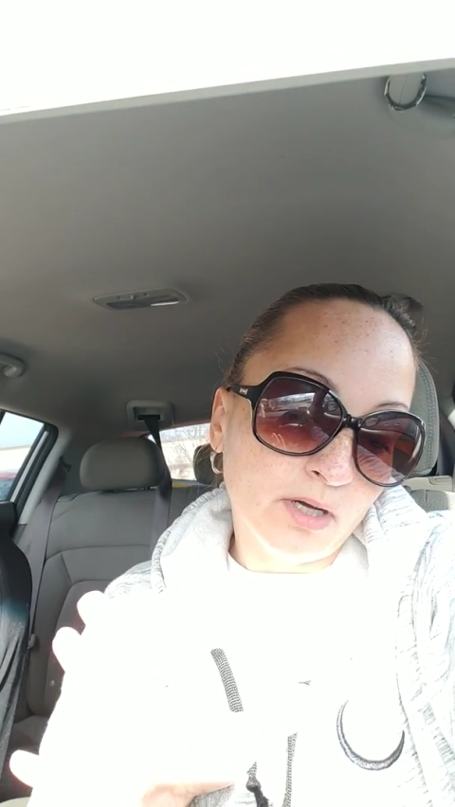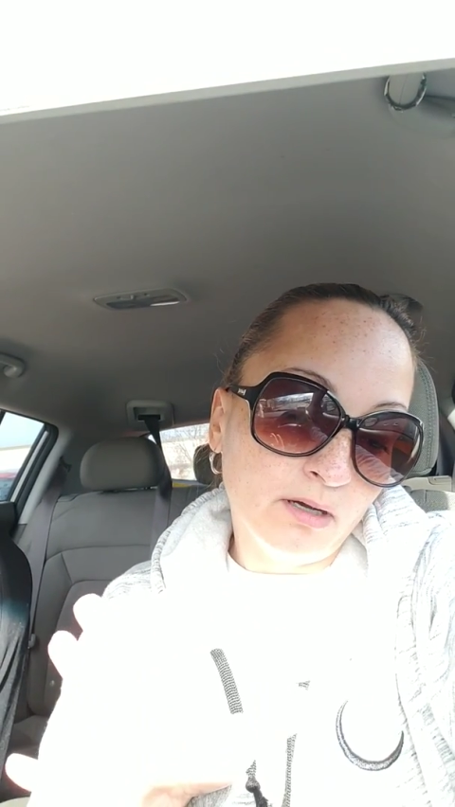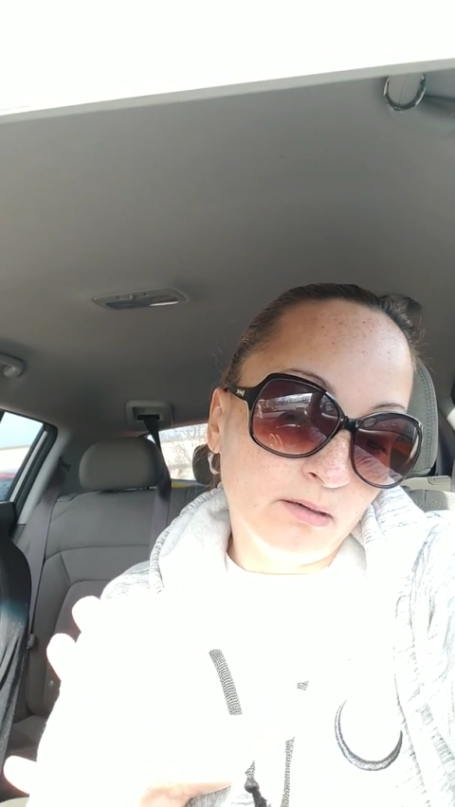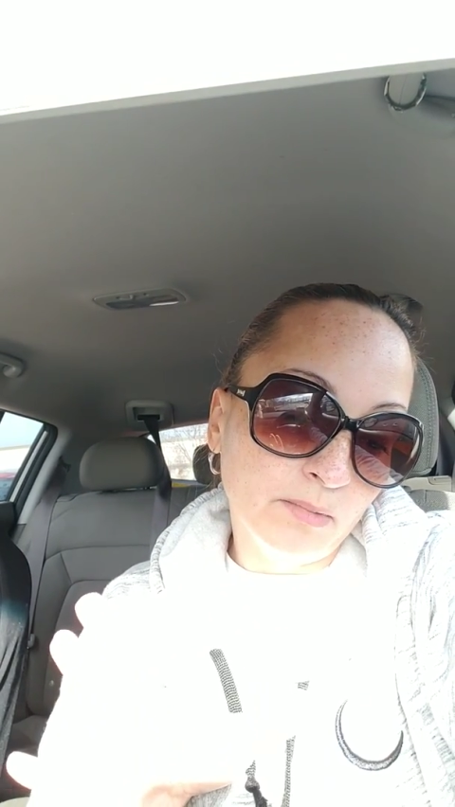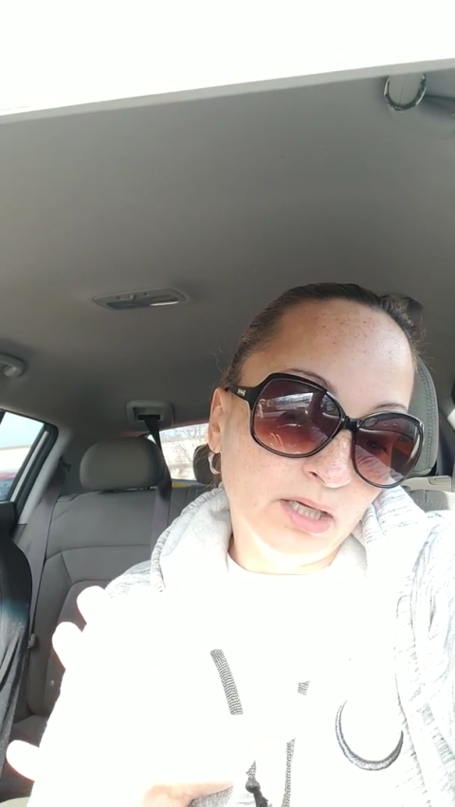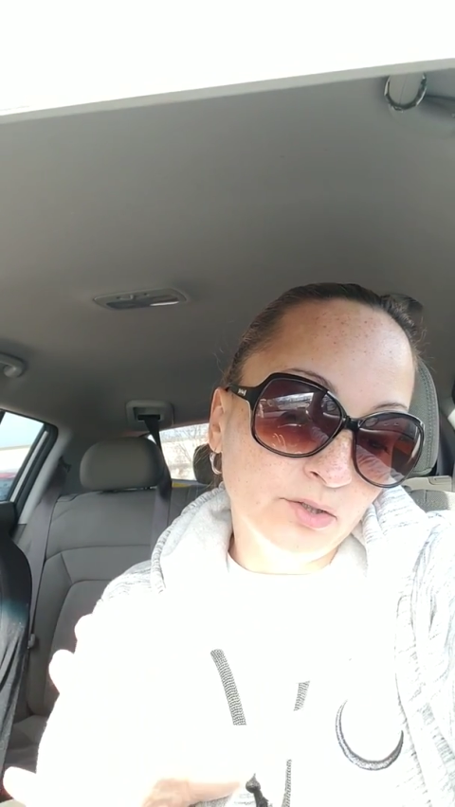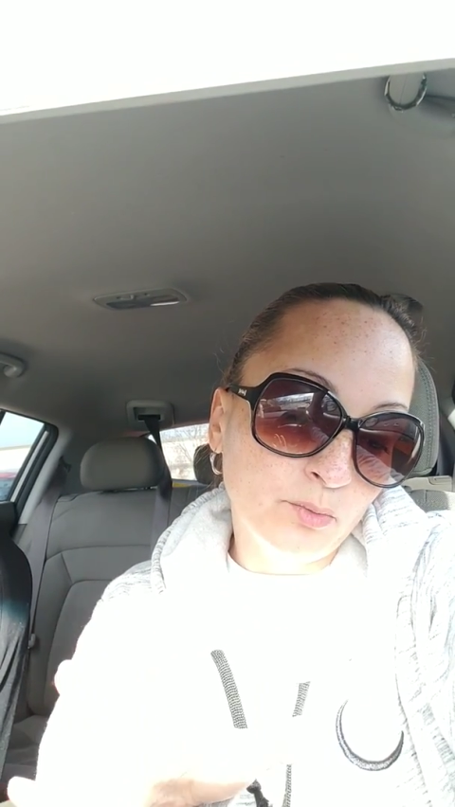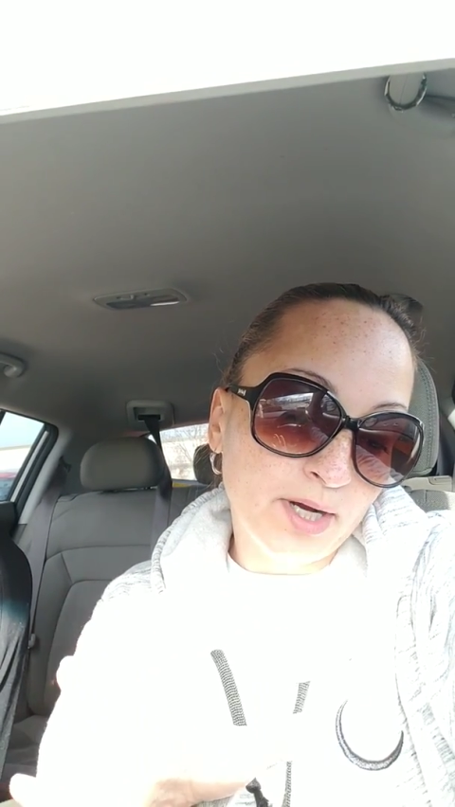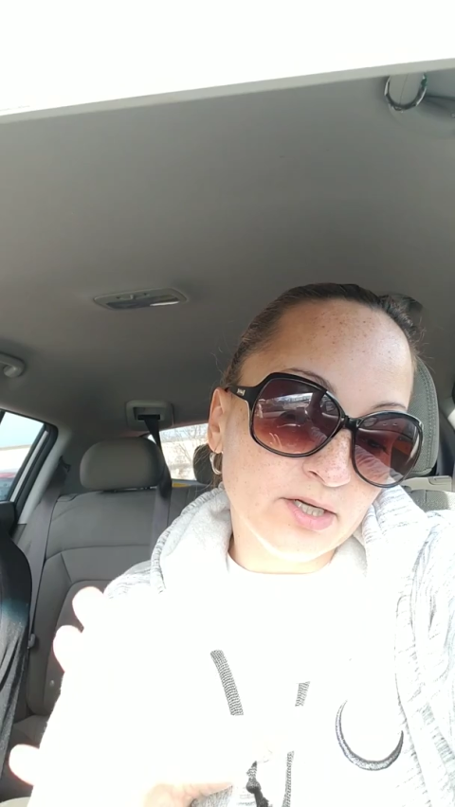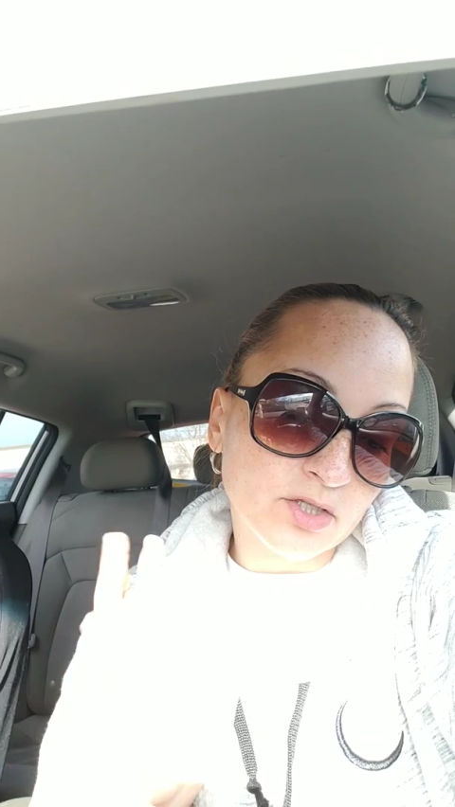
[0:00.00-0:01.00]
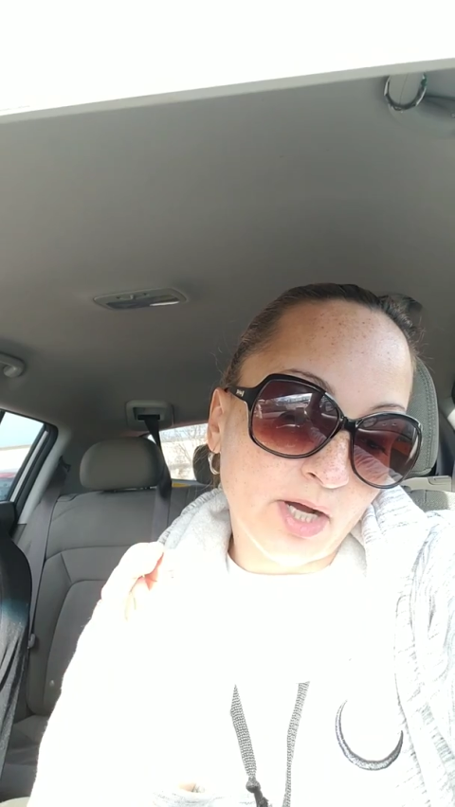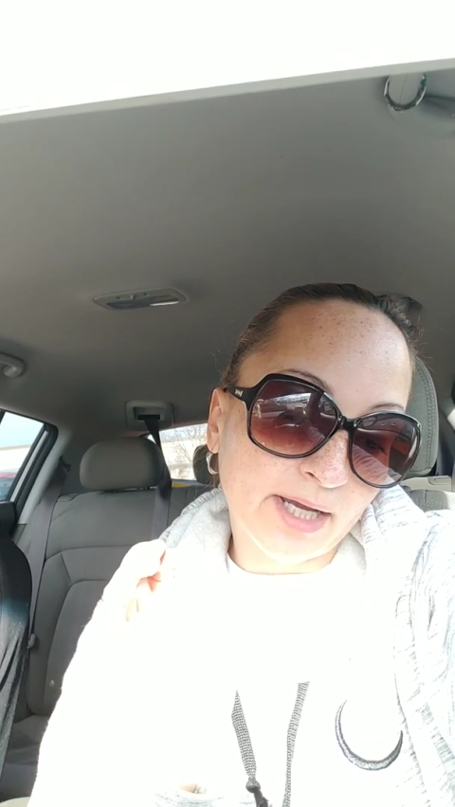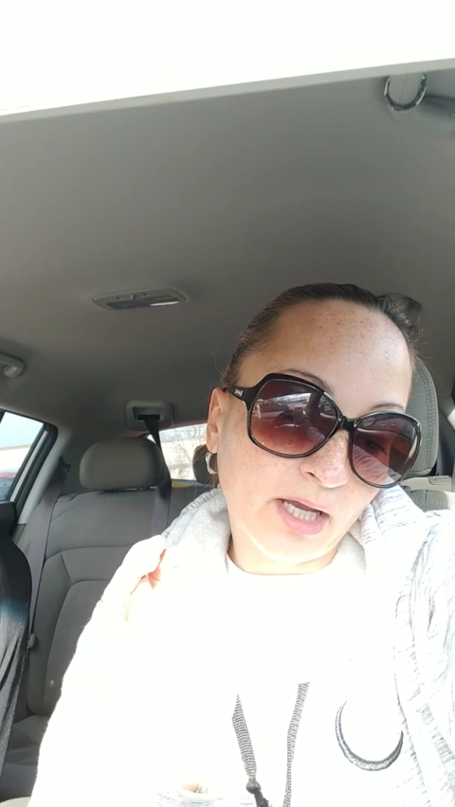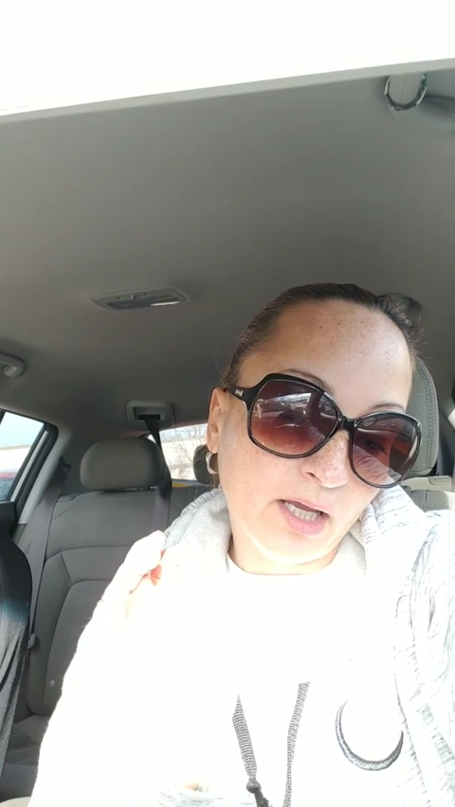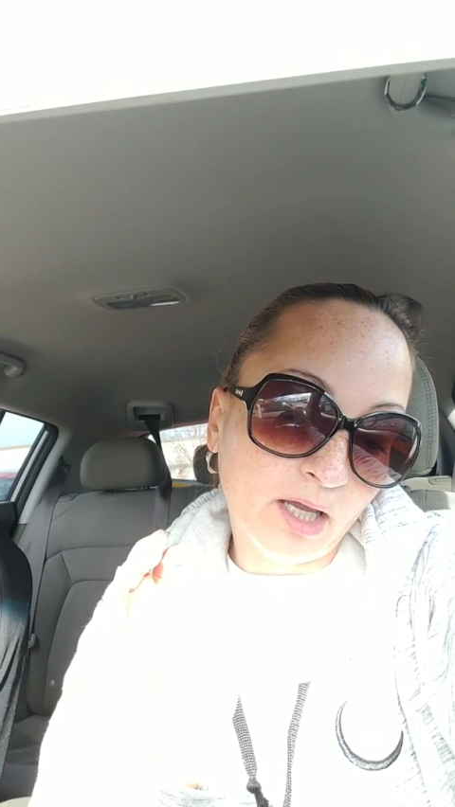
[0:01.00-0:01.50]
underwear so I
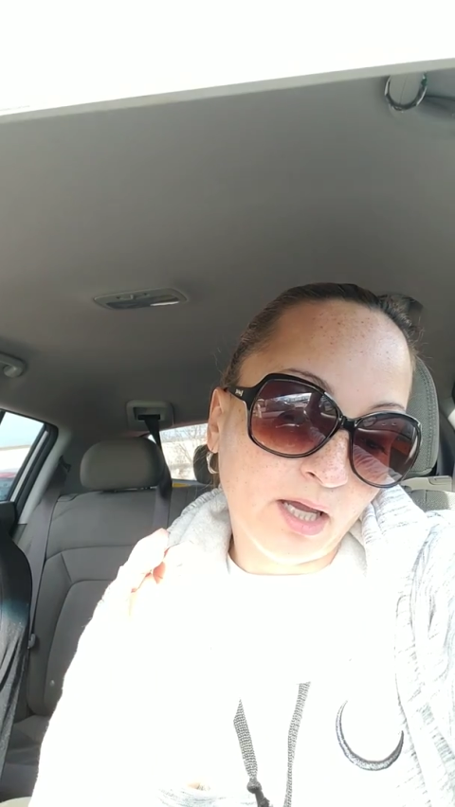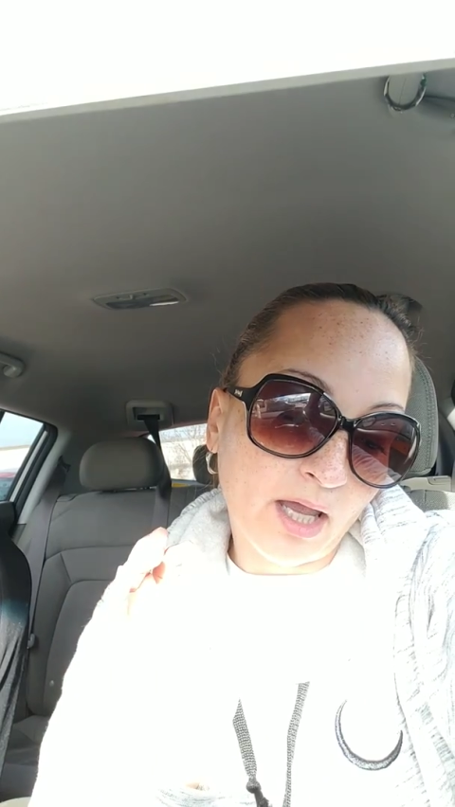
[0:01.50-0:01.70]
can get